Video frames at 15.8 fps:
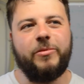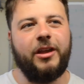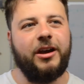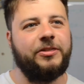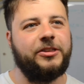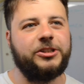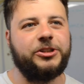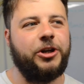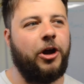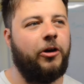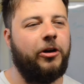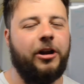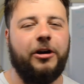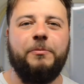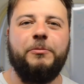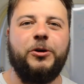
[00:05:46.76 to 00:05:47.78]
And there's not
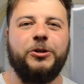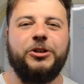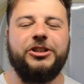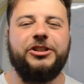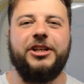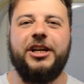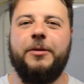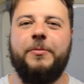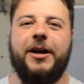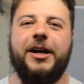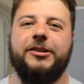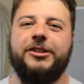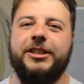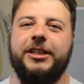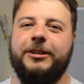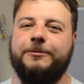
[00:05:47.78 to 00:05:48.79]
a lot more to say
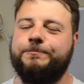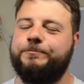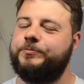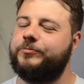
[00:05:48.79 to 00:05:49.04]
about it.